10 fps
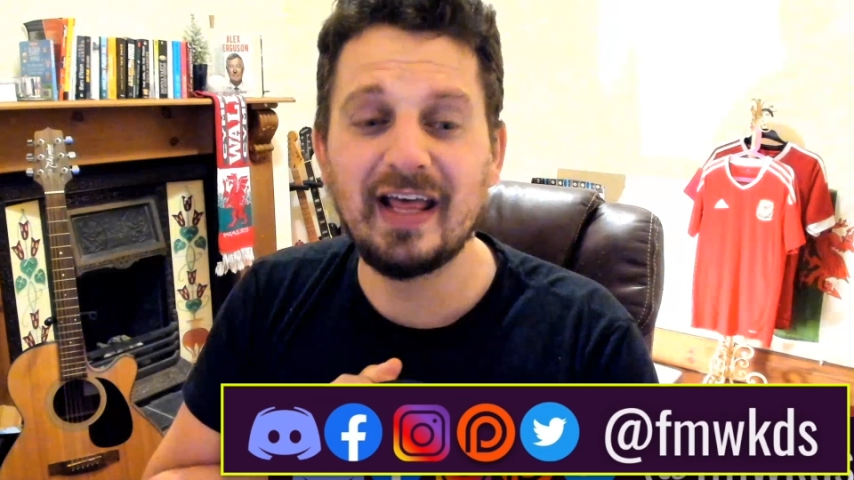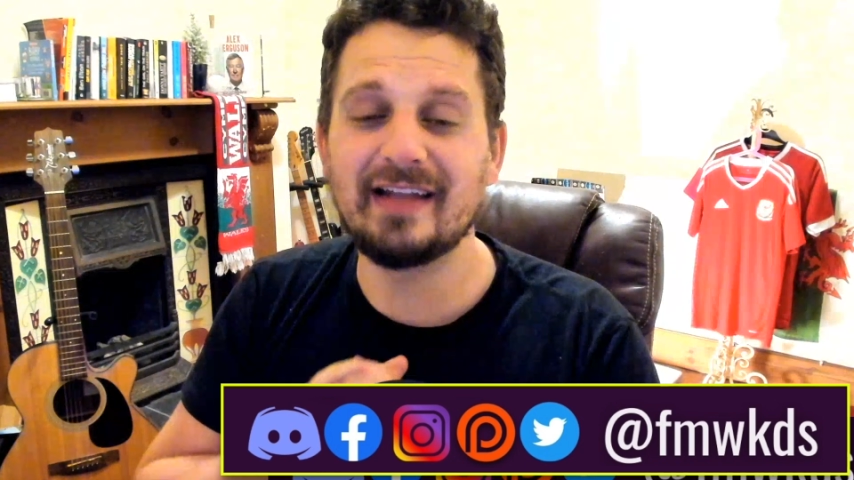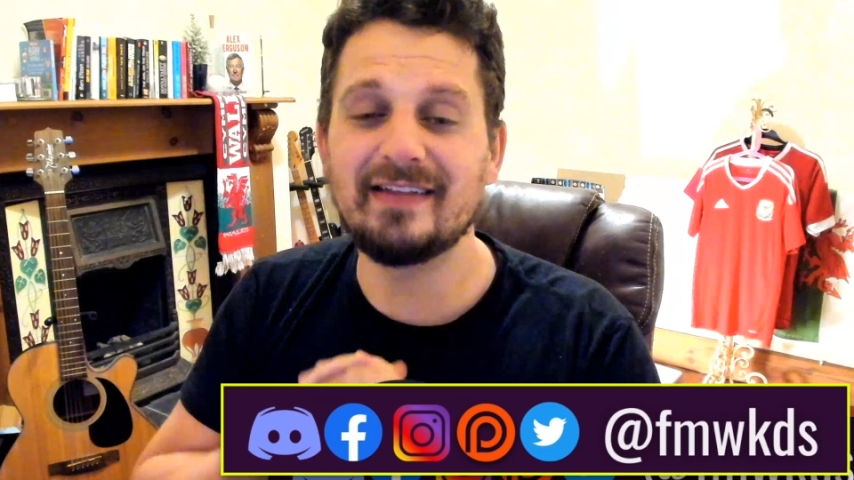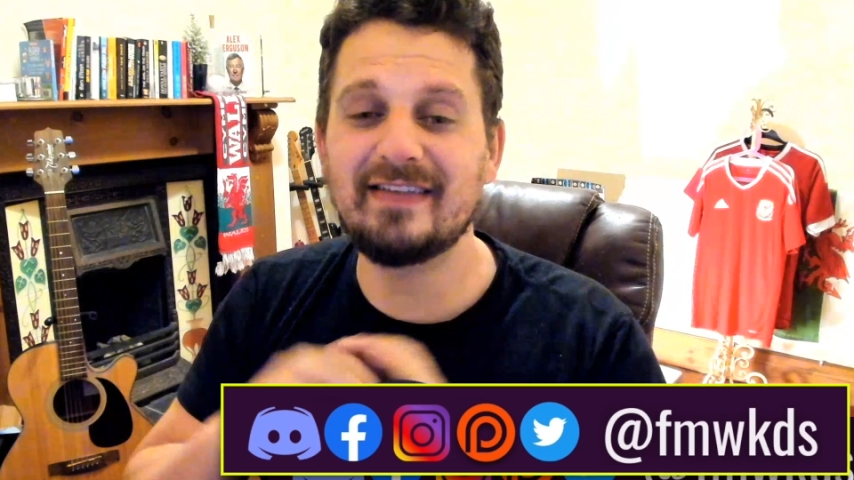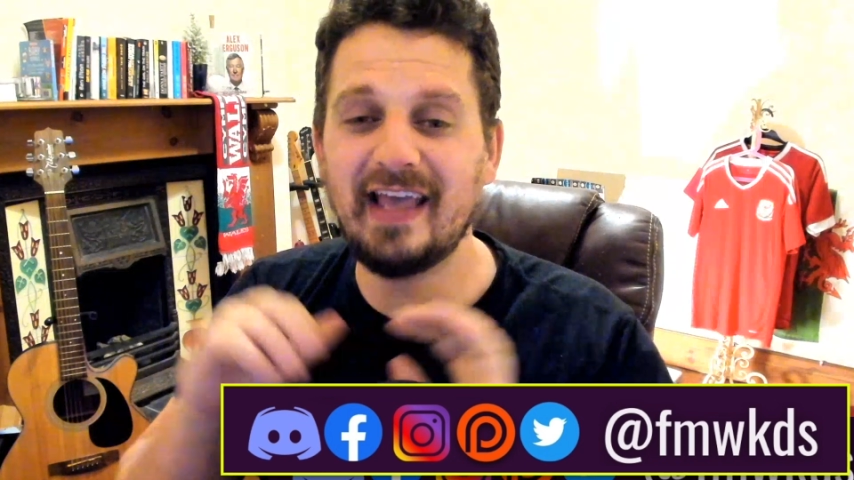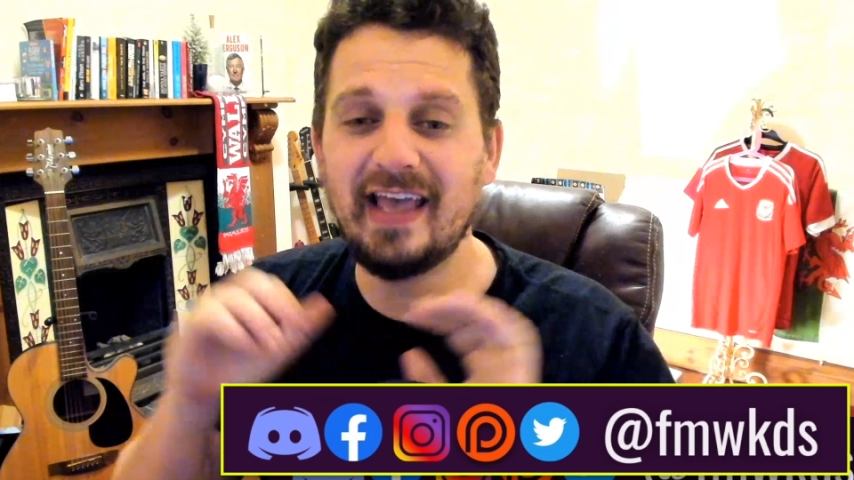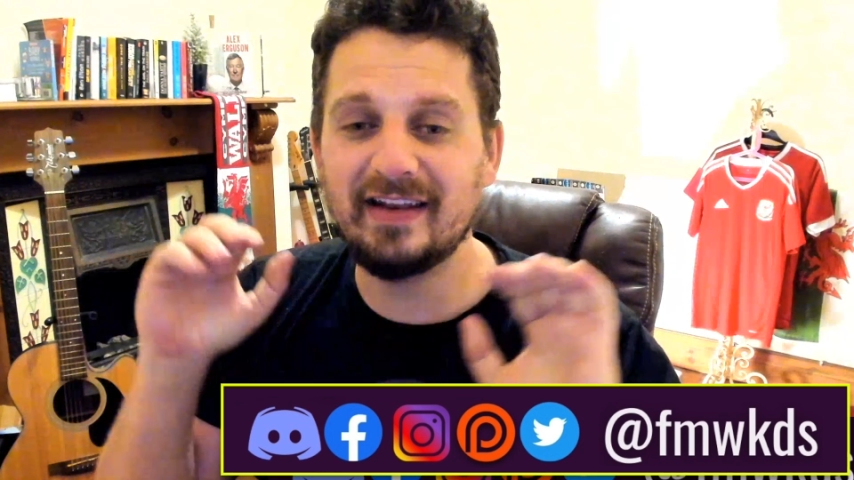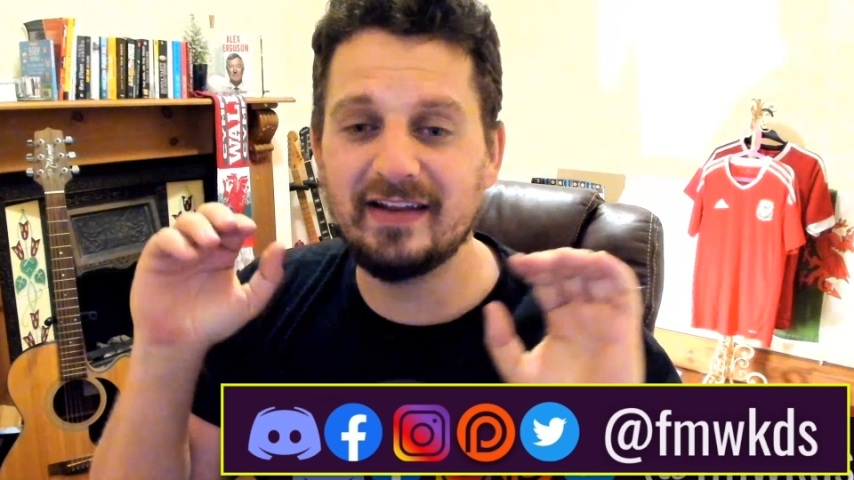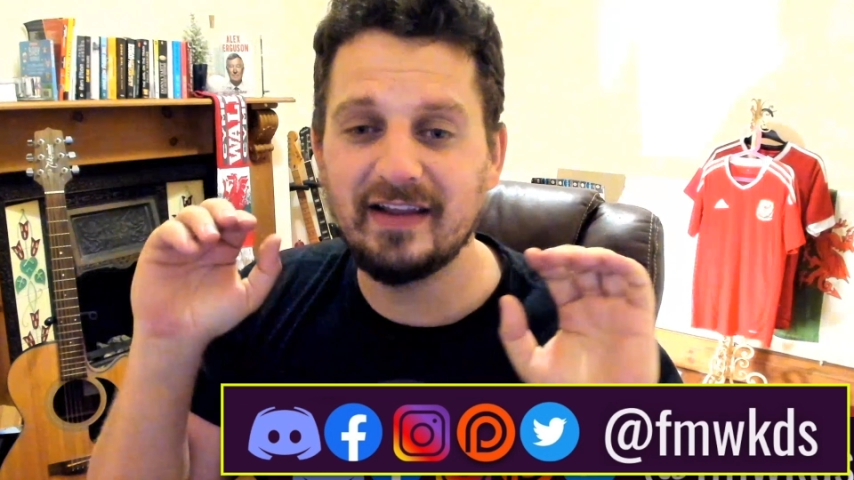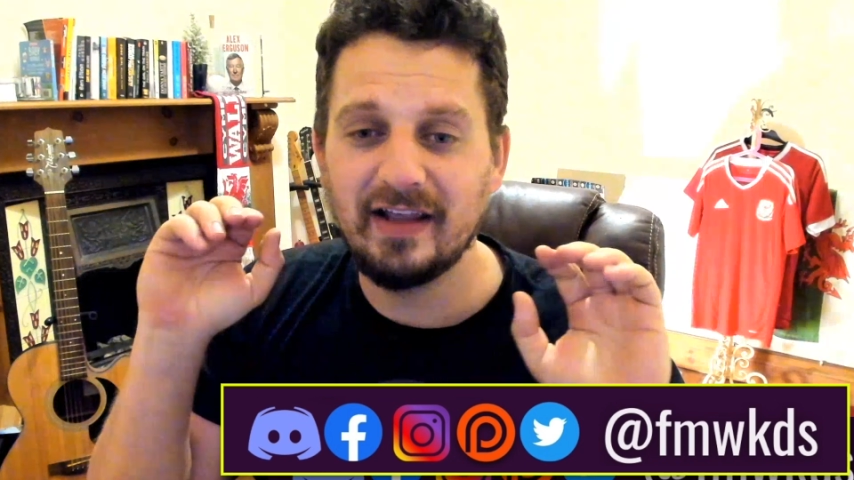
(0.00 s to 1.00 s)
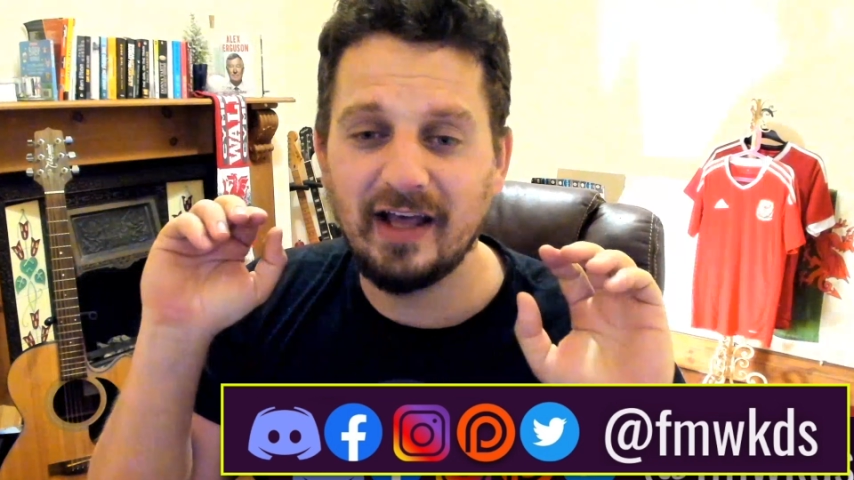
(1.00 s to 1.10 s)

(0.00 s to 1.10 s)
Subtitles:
and 10